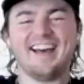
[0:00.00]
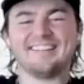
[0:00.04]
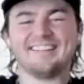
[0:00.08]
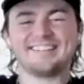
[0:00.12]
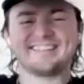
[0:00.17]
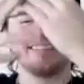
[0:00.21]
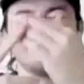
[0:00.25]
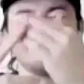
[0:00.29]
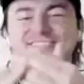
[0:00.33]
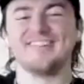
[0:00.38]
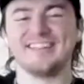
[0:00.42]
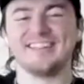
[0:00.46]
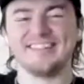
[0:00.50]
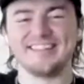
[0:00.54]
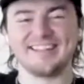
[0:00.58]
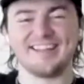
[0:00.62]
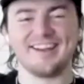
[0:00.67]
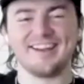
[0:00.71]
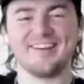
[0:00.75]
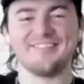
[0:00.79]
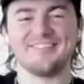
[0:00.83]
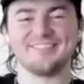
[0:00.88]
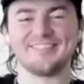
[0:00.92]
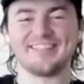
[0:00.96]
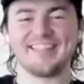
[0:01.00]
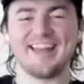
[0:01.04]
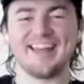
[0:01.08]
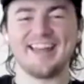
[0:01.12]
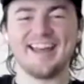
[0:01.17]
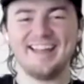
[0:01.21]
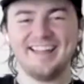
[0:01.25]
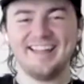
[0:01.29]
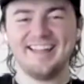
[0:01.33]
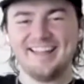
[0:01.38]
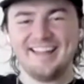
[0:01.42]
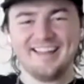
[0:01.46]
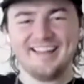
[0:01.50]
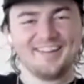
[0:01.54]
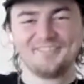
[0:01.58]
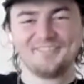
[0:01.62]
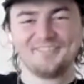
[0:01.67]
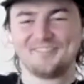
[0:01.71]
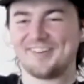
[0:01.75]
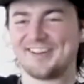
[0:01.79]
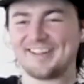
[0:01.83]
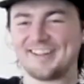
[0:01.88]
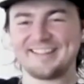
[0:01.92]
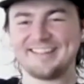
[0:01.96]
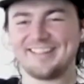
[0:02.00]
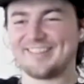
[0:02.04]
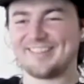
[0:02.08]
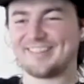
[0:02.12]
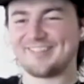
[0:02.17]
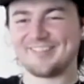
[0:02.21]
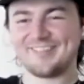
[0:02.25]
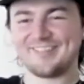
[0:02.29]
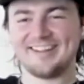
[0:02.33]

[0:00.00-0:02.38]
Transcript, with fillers: see where you're going with that. I'm fucking three